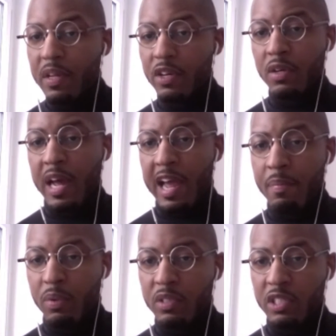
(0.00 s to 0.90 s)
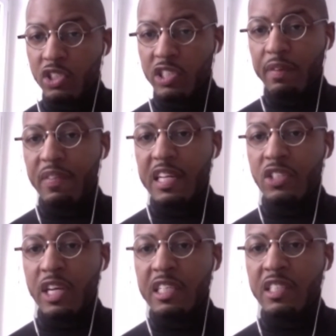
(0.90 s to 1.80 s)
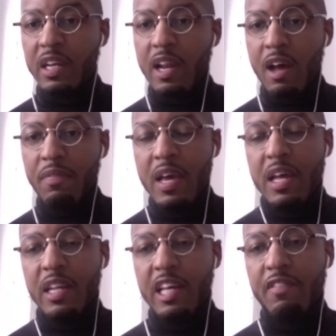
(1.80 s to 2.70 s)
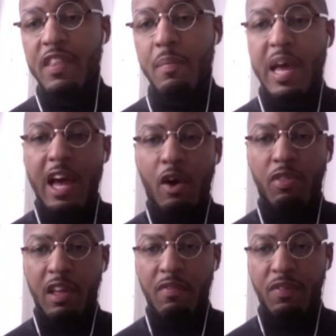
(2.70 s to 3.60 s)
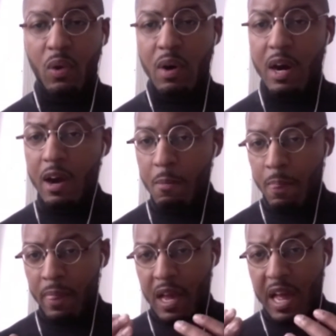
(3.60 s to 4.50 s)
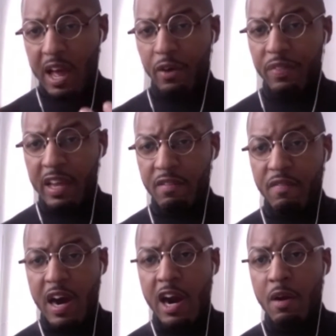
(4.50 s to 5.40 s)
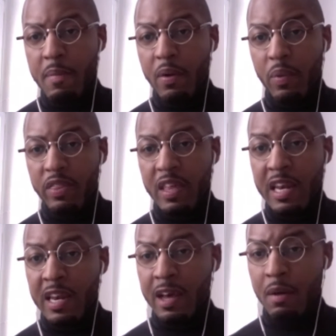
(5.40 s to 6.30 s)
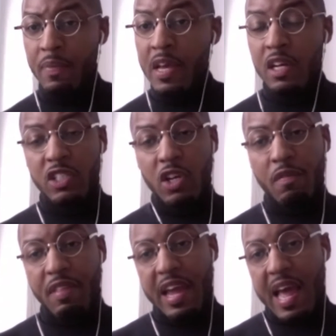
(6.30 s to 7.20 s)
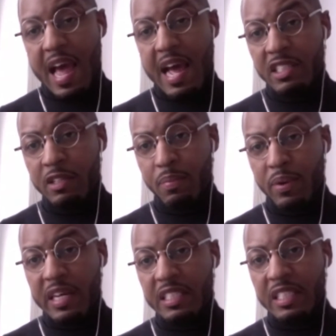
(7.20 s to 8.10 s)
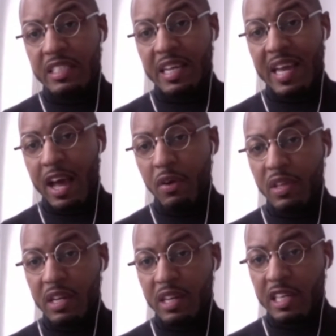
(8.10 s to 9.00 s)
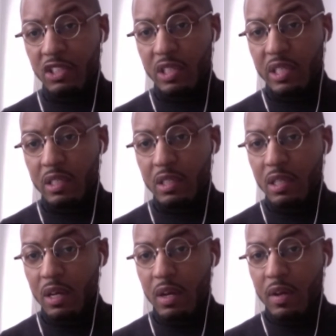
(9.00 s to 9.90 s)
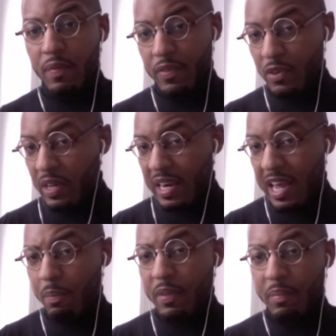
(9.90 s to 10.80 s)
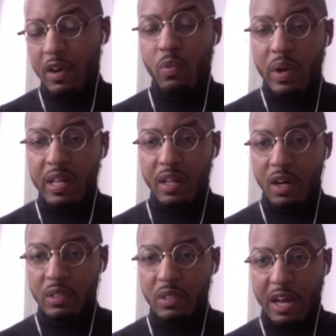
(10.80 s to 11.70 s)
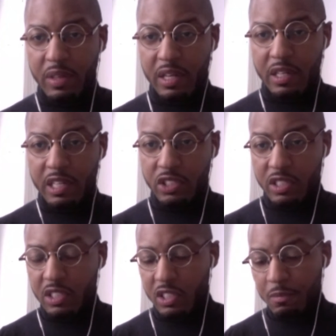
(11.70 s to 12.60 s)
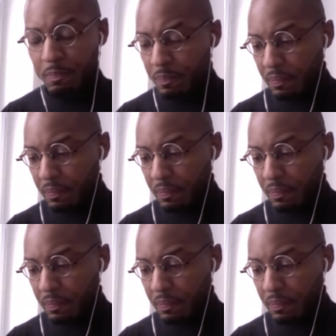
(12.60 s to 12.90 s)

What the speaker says: but you're able to shift it just enough to give them a healthy flora, a healthy environment within them. So if they had some pre-existing health conditions, you can help them get rid of those health conditions.